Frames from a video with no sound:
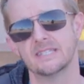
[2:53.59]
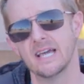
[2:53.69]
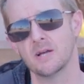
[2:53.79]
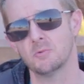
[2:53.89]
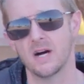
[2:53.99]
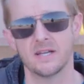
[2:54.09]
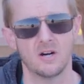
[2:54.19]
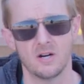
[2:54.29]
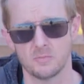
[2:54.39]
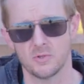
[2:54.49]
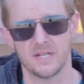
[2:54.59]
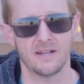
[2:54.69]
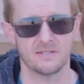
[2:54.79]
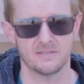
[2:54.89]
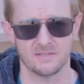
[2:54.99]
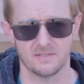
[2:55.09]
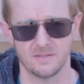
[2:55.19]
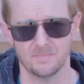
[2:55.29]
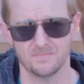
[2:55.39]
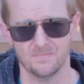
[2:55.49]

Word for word: DIY onboard air system.